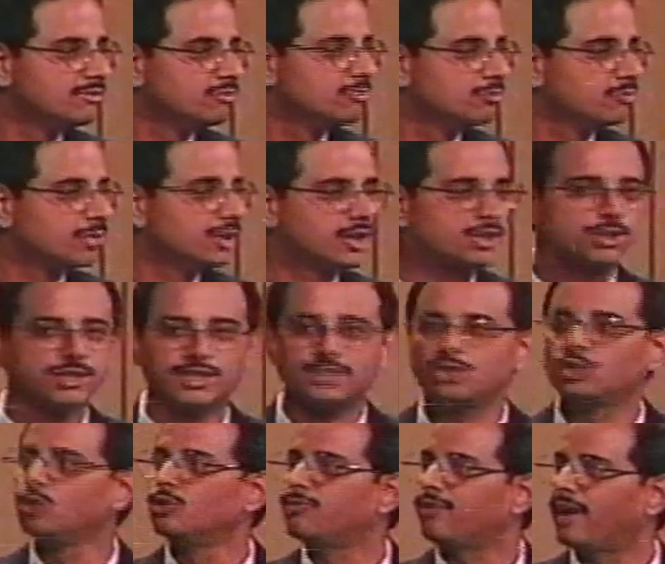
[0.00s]
Because
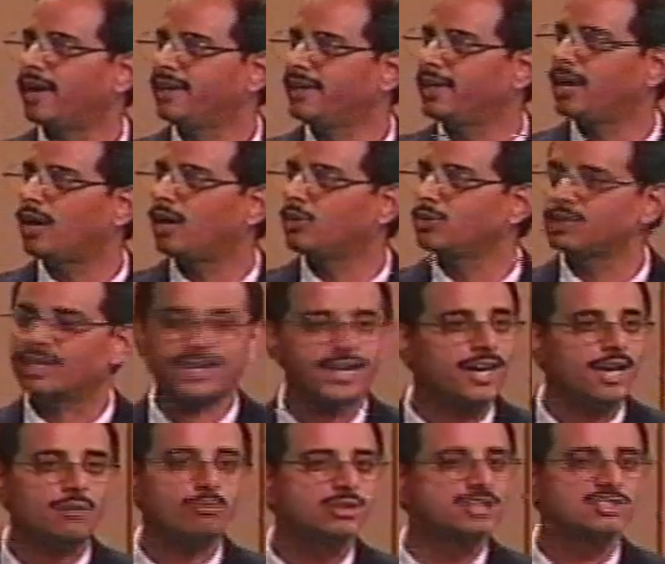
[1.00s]
as you'll find out, the
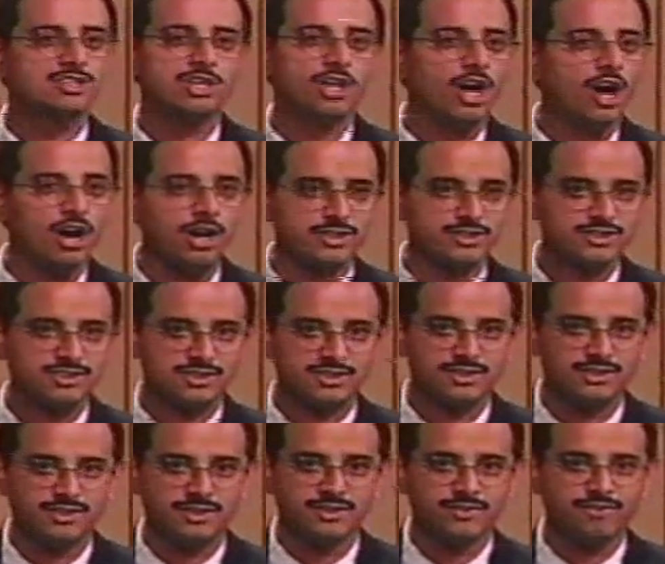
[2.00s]
game is lost
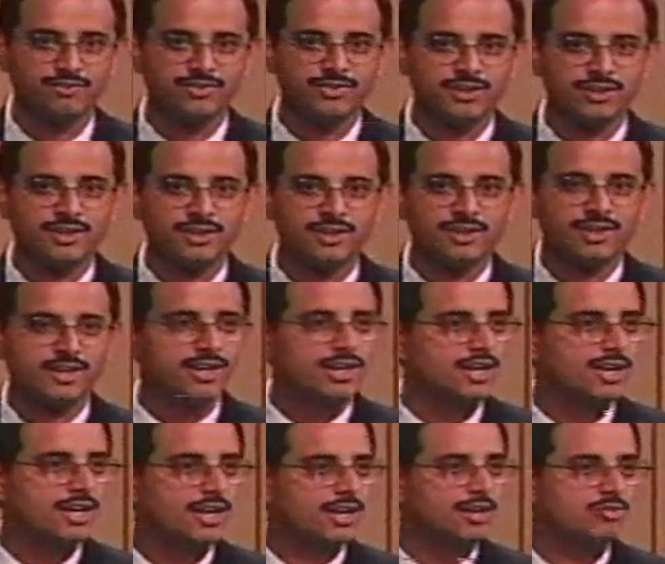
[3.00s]

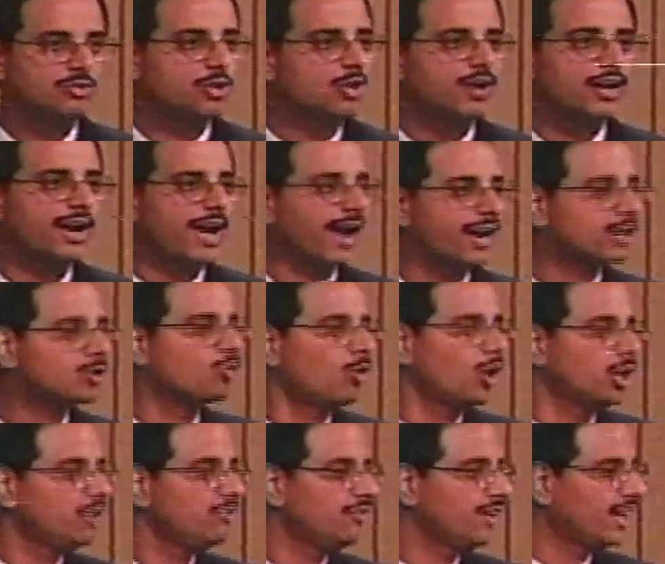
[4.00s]
if you're at
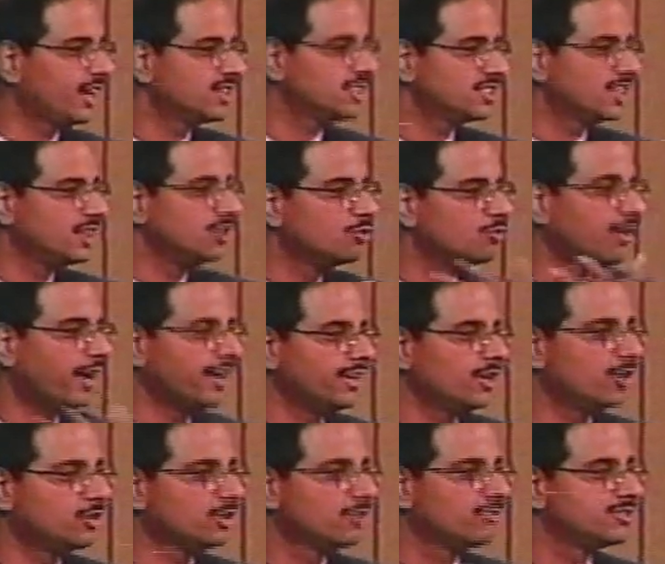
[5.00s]
qualification and you
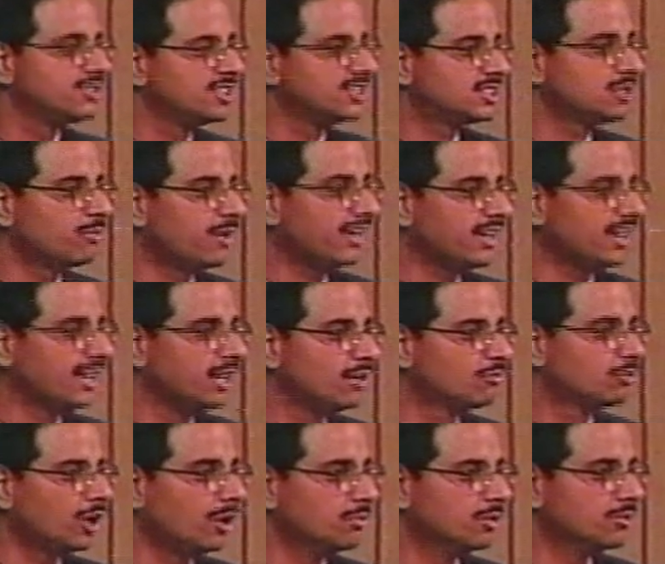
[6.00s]
find out you have systematic
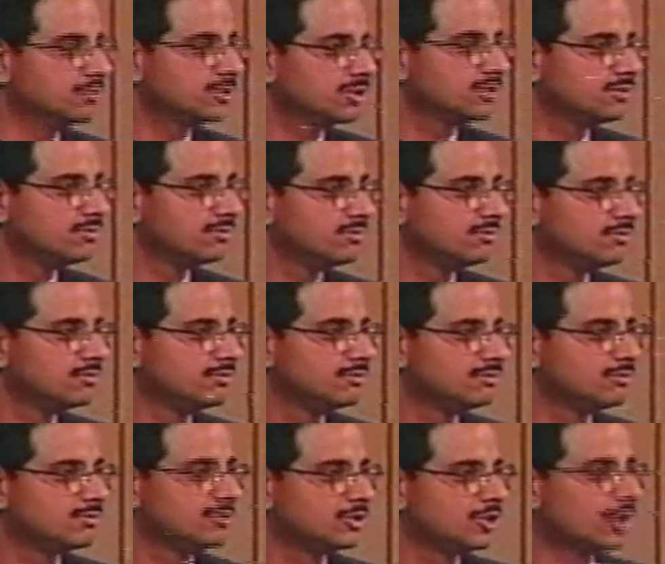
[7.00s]
yield problems.
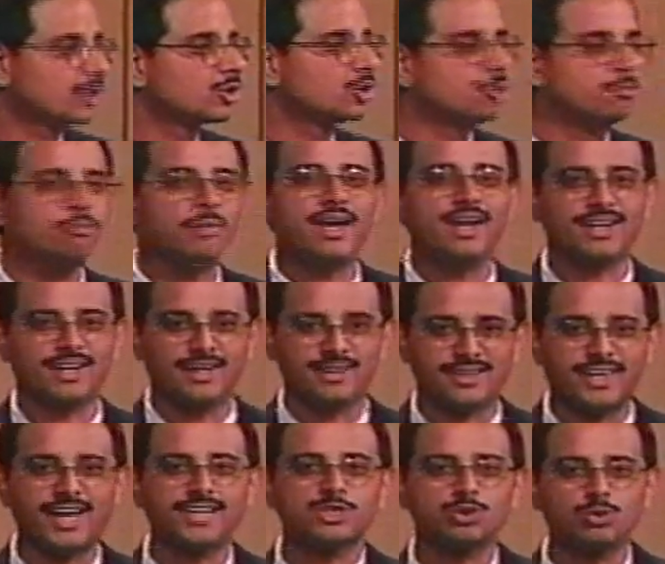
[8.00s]
You're not going to make
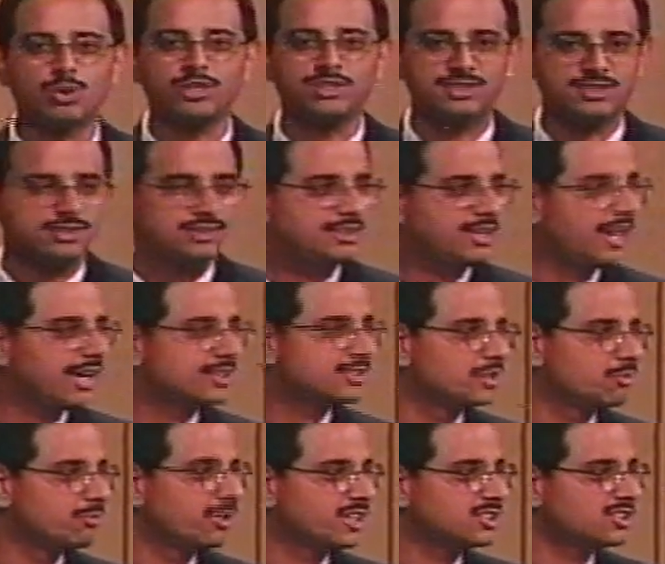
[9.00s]
it. That's what takes
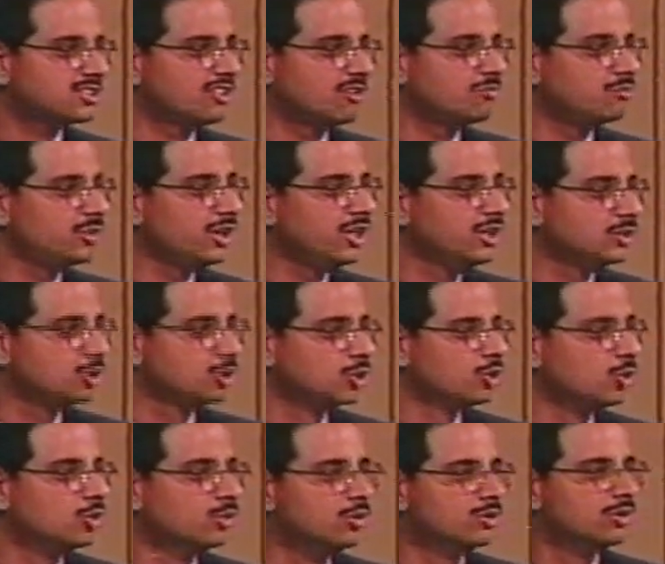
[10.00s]
the best of breed to
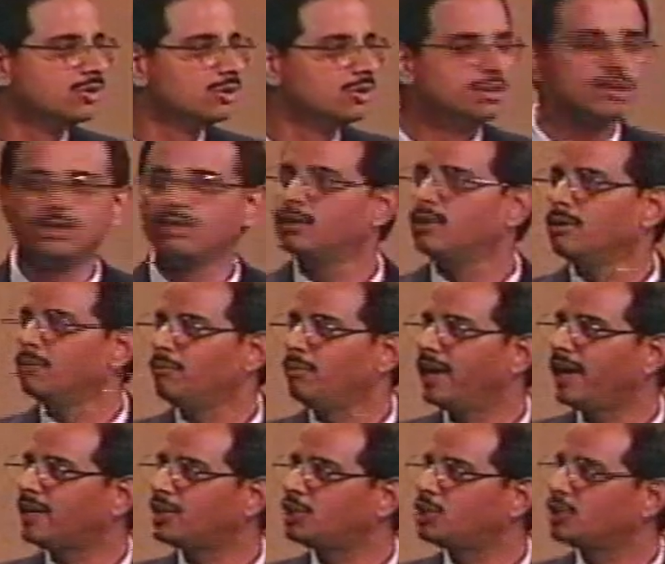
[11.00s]
do.
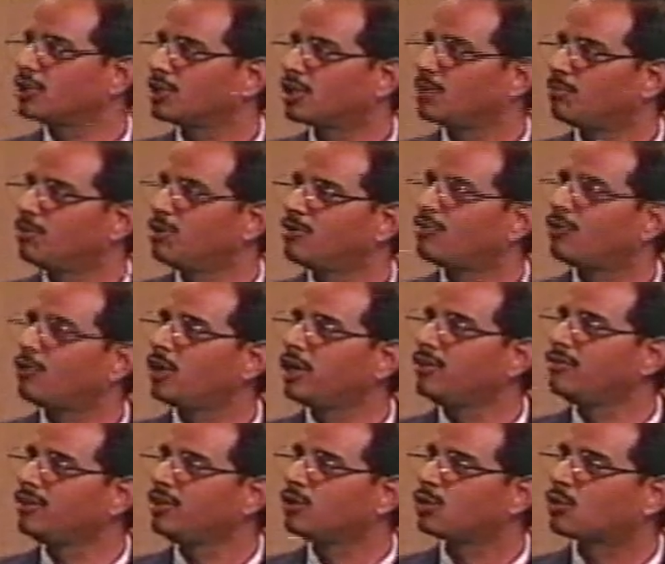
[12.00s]
Make sure that before
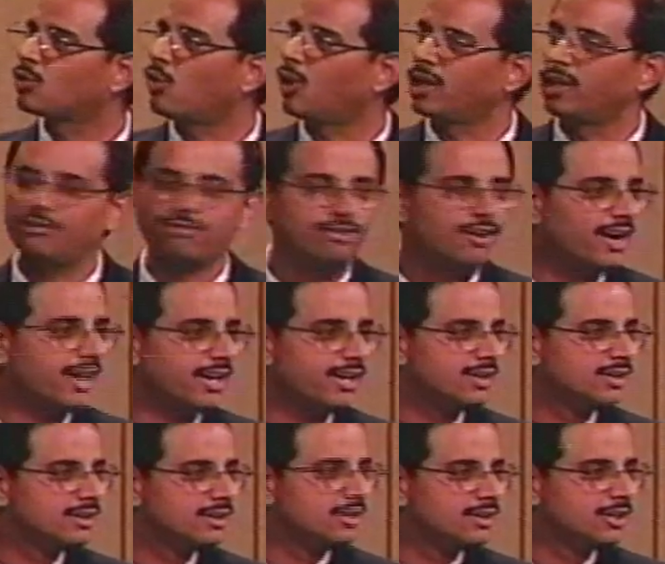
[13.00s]
even you qualify,
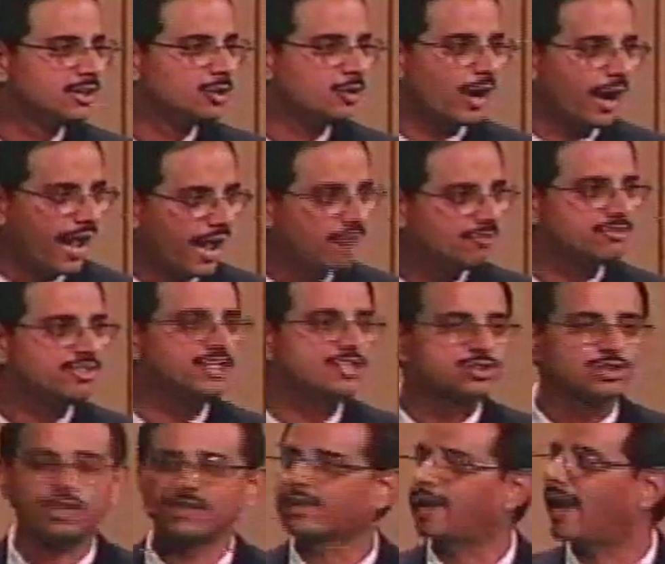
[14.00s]
you have
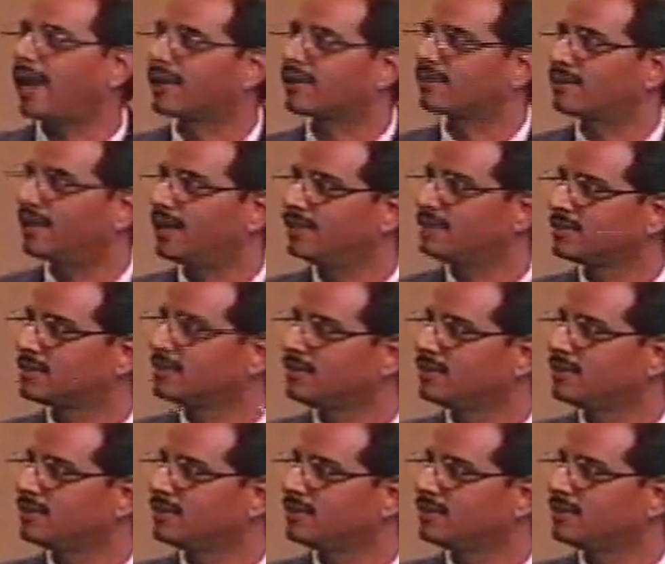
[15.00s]
this all characterized.